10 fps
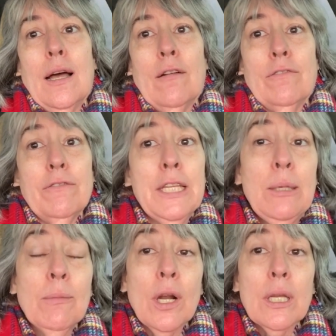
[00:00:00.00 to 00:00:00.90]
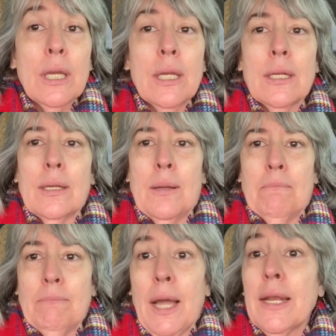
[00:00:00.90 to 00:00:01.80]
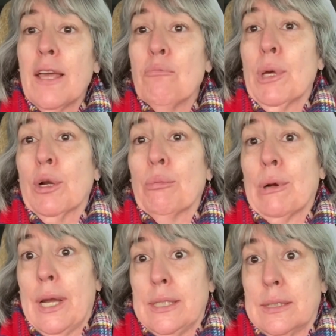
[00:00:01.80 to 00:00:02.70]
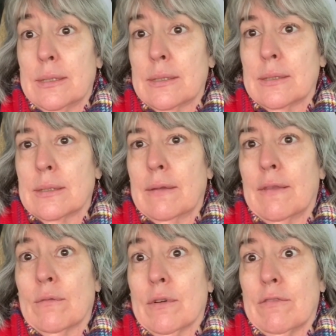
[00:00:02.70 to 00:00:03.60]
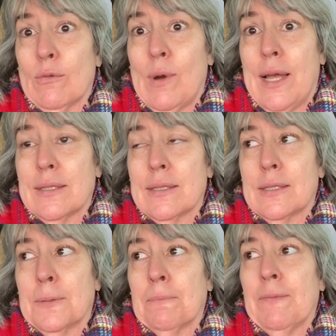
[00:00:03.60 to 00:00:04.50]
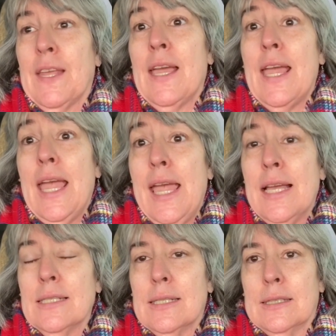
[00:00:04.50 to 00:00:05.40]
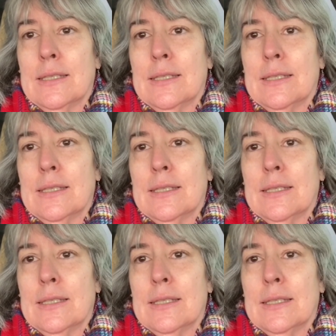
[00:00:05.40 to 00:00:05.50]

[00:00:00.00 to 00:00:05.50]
a flea market might have better prices than River West. And